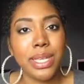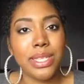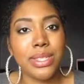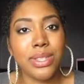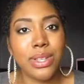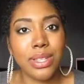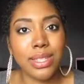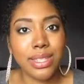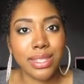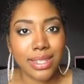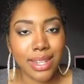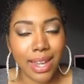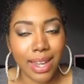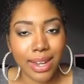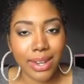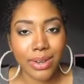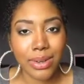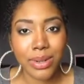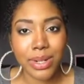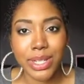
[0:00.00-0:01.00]
based on the
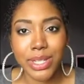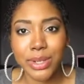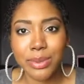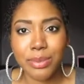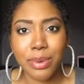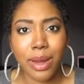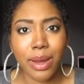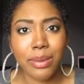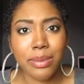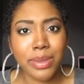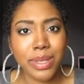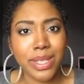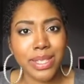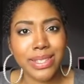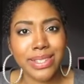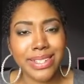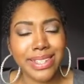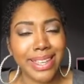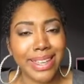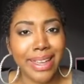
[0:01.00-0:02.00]
title and you're probably
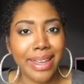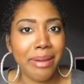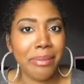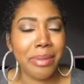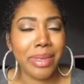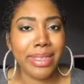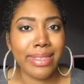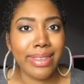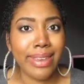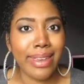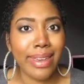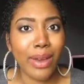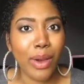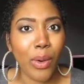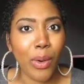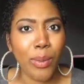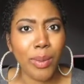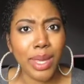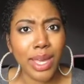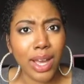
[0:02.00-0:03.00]
looking at me like
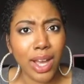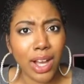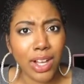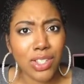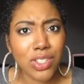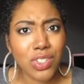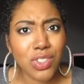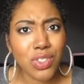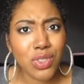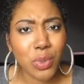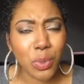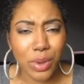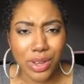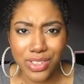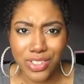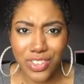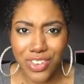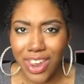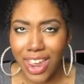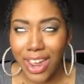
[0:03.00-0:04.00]
oh my gosh
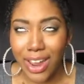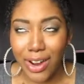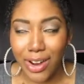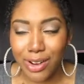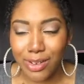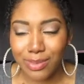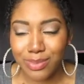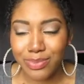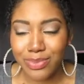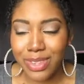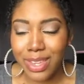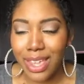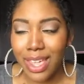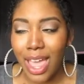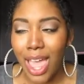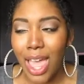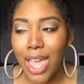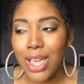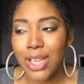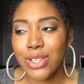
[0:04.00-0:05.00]
wave your hair
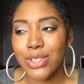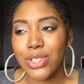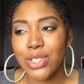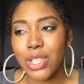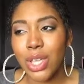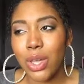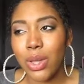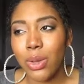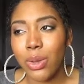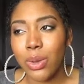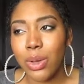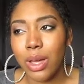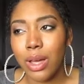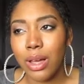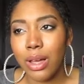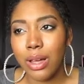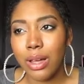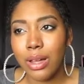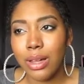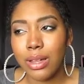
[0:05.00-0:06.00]
so
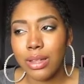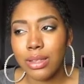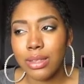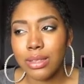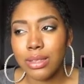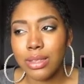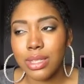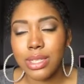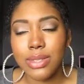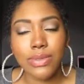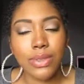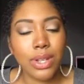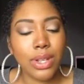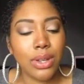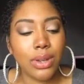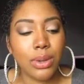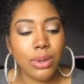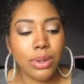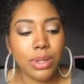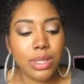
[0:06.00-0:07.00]
uh, this
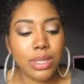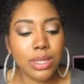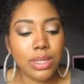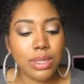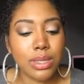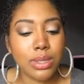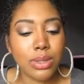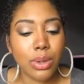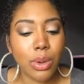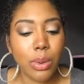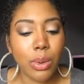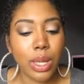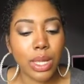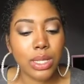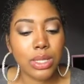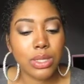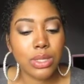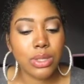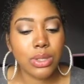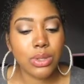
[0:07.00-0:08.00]
video is
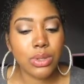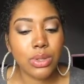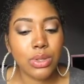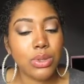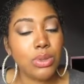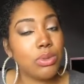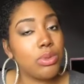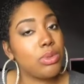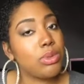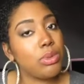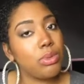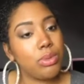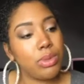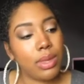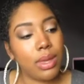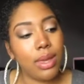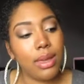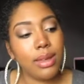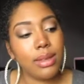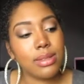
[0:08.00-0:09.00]
going to do two
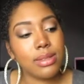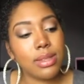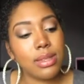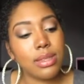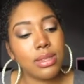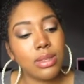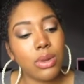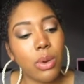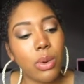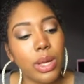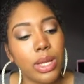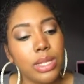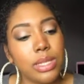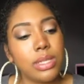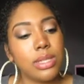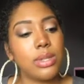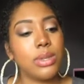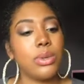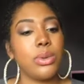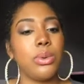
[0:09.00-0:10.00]
things it's going
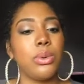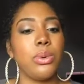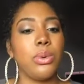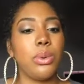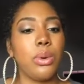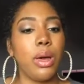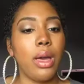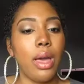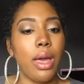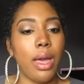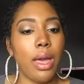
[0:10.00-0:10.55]
to